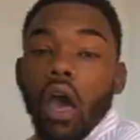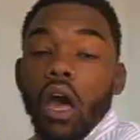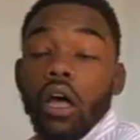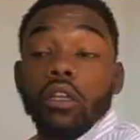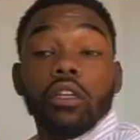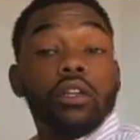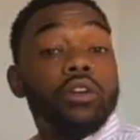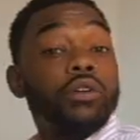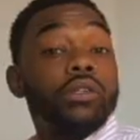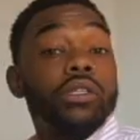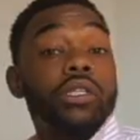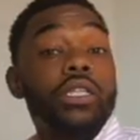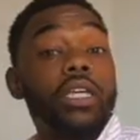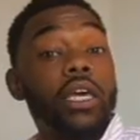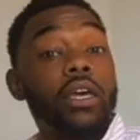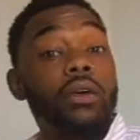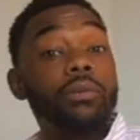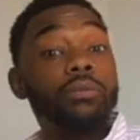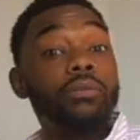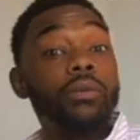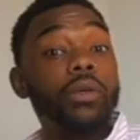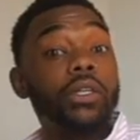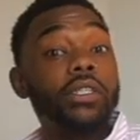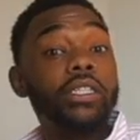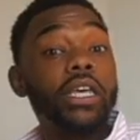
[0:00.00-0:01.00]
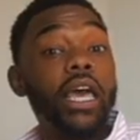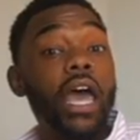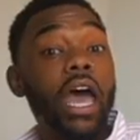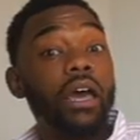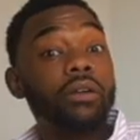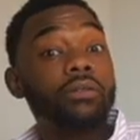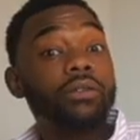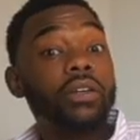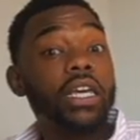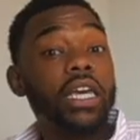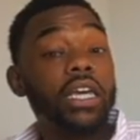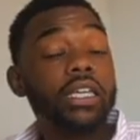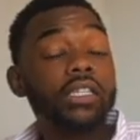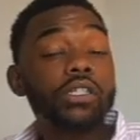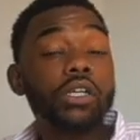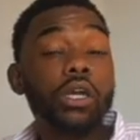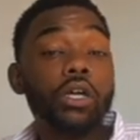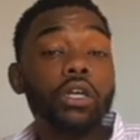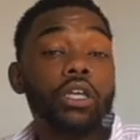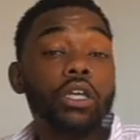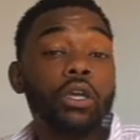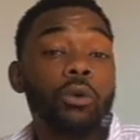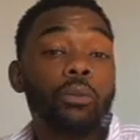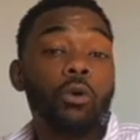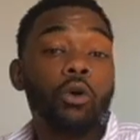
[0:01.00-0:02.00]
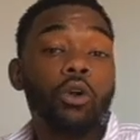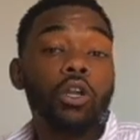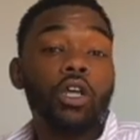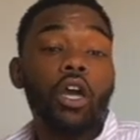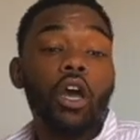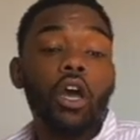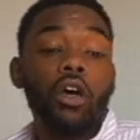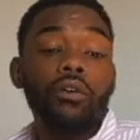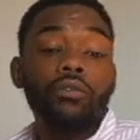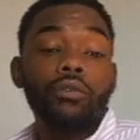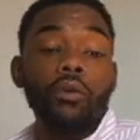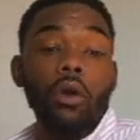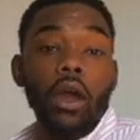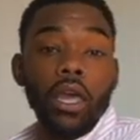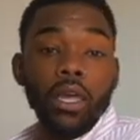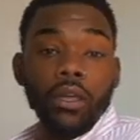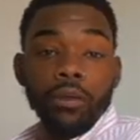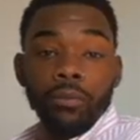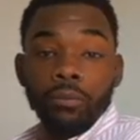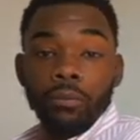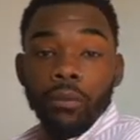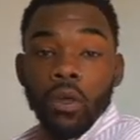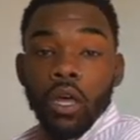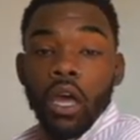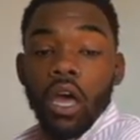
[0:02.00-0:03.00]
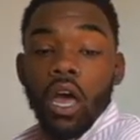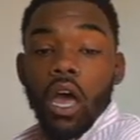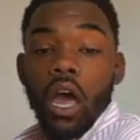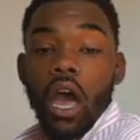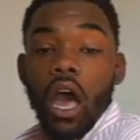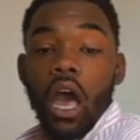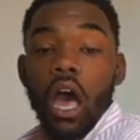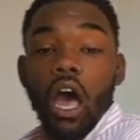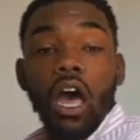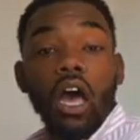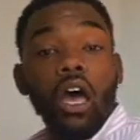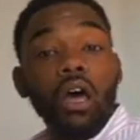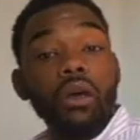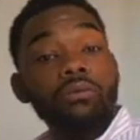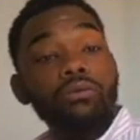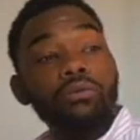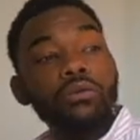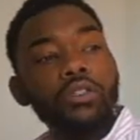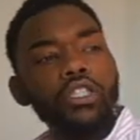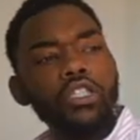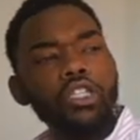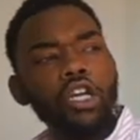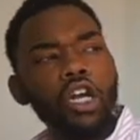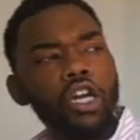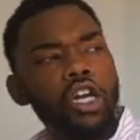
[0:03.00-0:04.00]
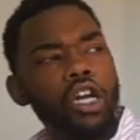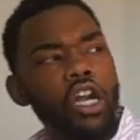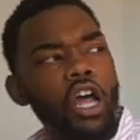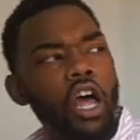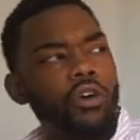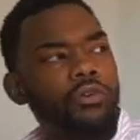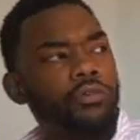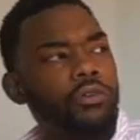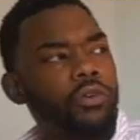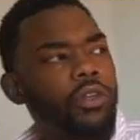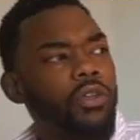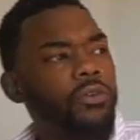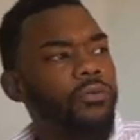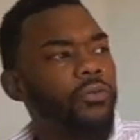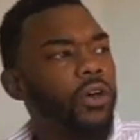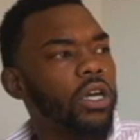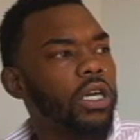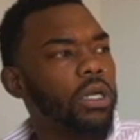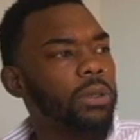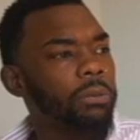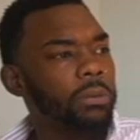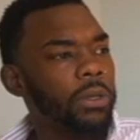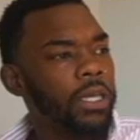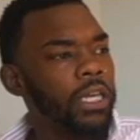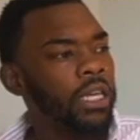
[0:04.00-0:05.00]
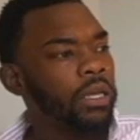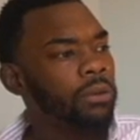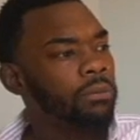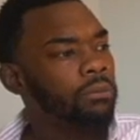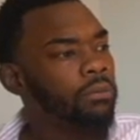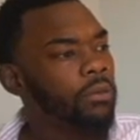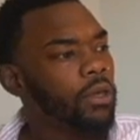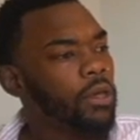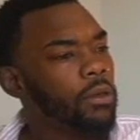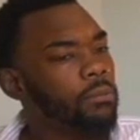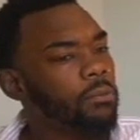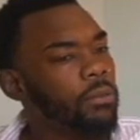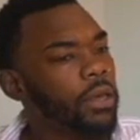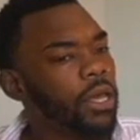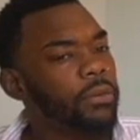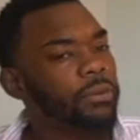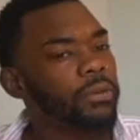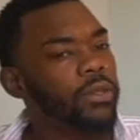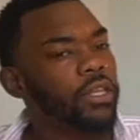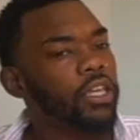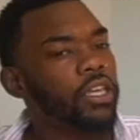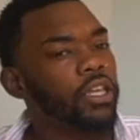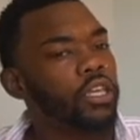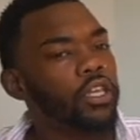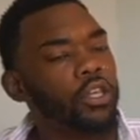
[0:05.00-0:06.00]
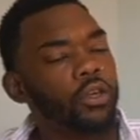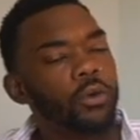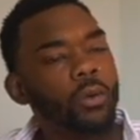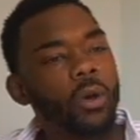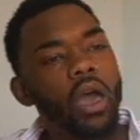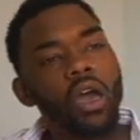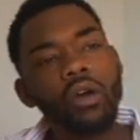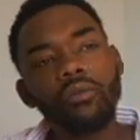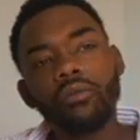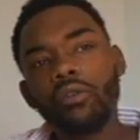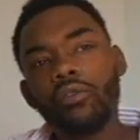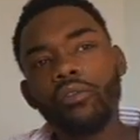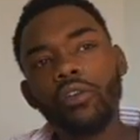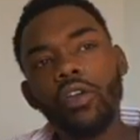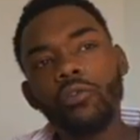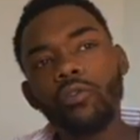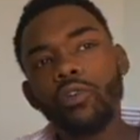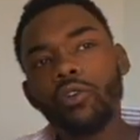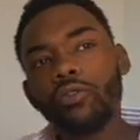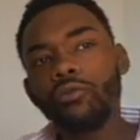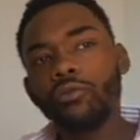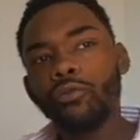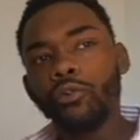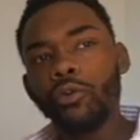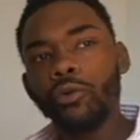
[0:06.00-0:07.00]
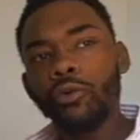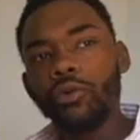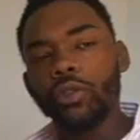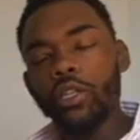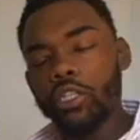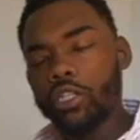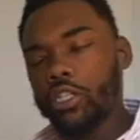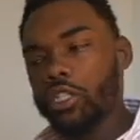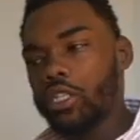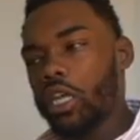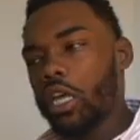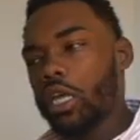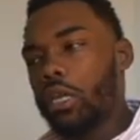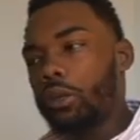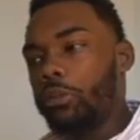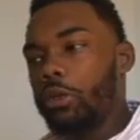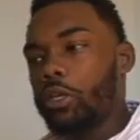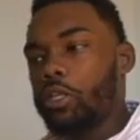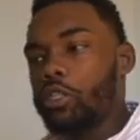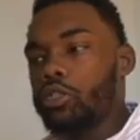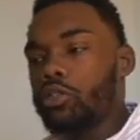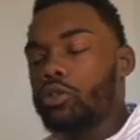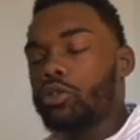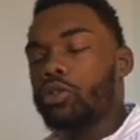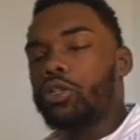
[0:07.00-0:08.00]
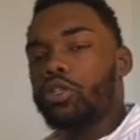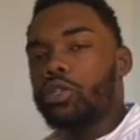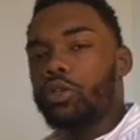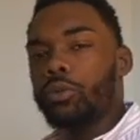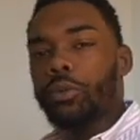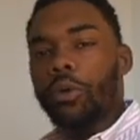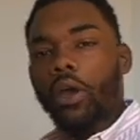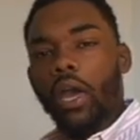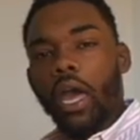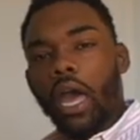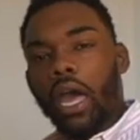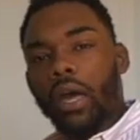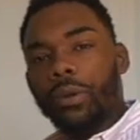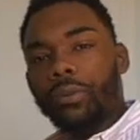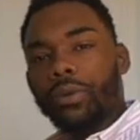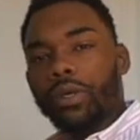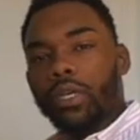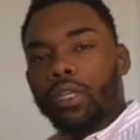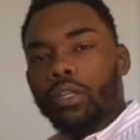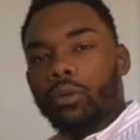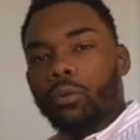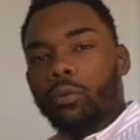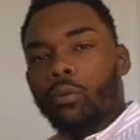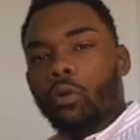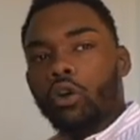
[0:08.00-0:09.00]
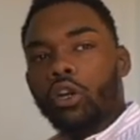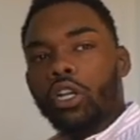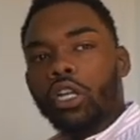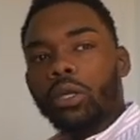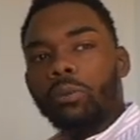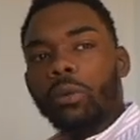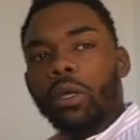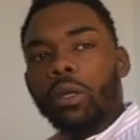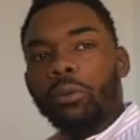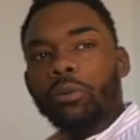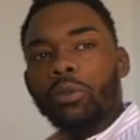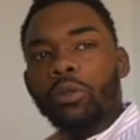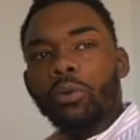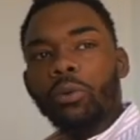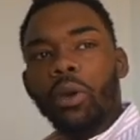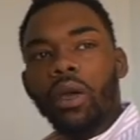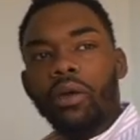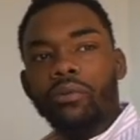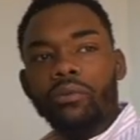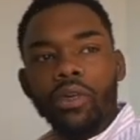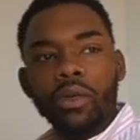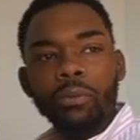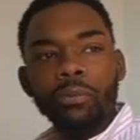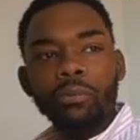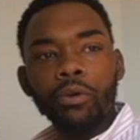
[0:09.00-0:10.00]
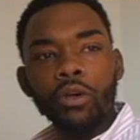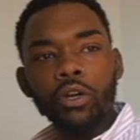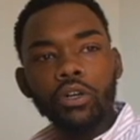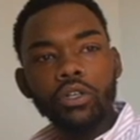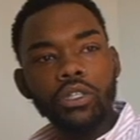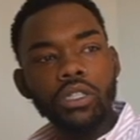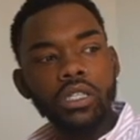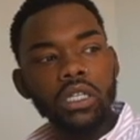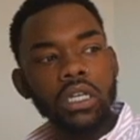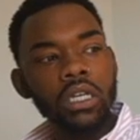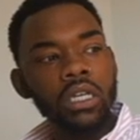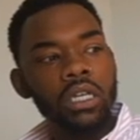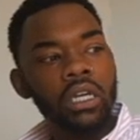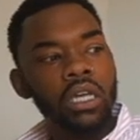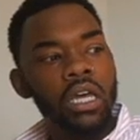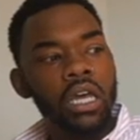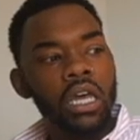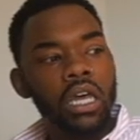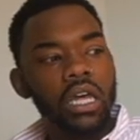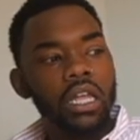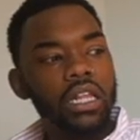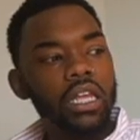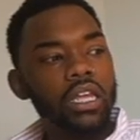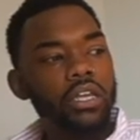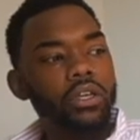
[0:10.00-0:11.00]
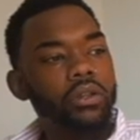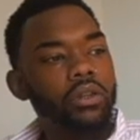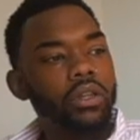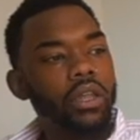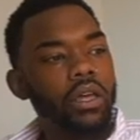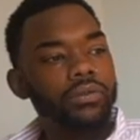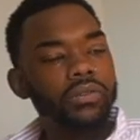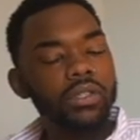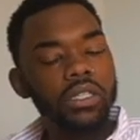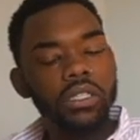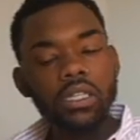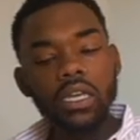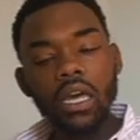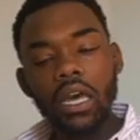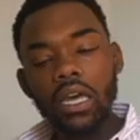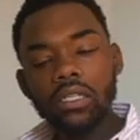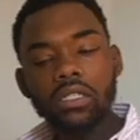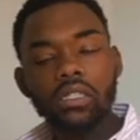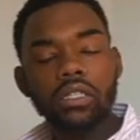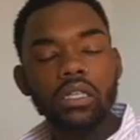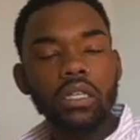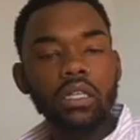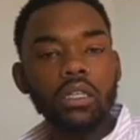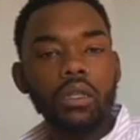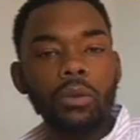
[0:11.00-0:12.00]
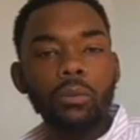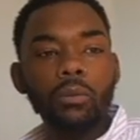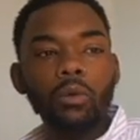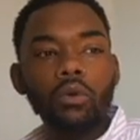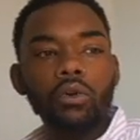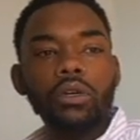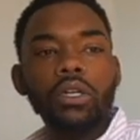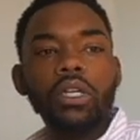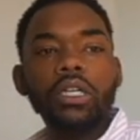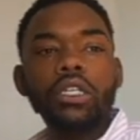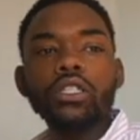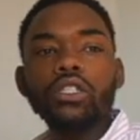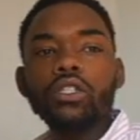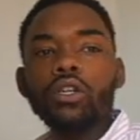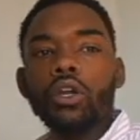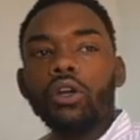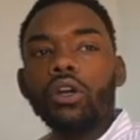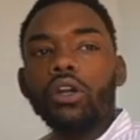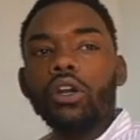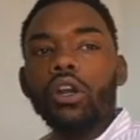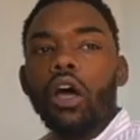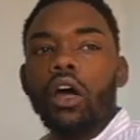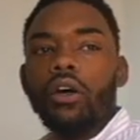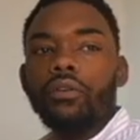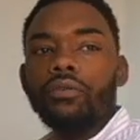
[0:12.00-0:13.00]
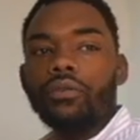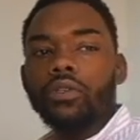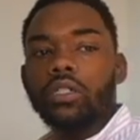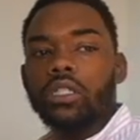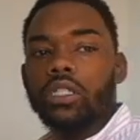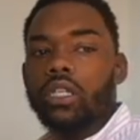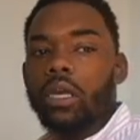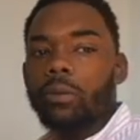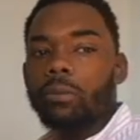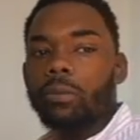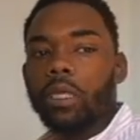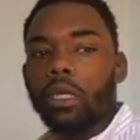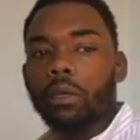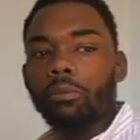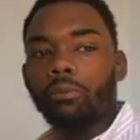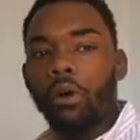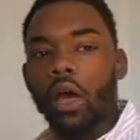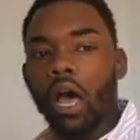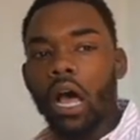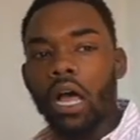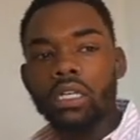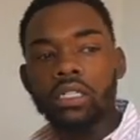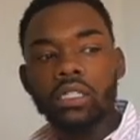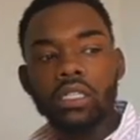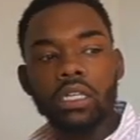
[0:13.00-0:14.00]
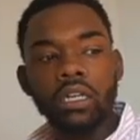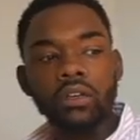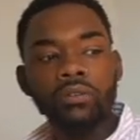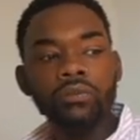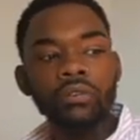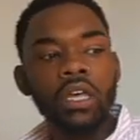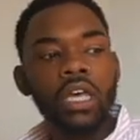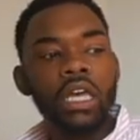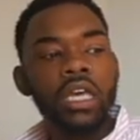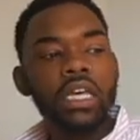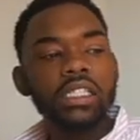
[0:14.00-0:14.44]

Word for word: a little tip to advocate starting your morning off right um, started off with a funny meme. Maybe you have a favorite fruit that just kind of makes you super happy in the morning. Maybe you have a person that you love to text in the morning. Start it off with something positive.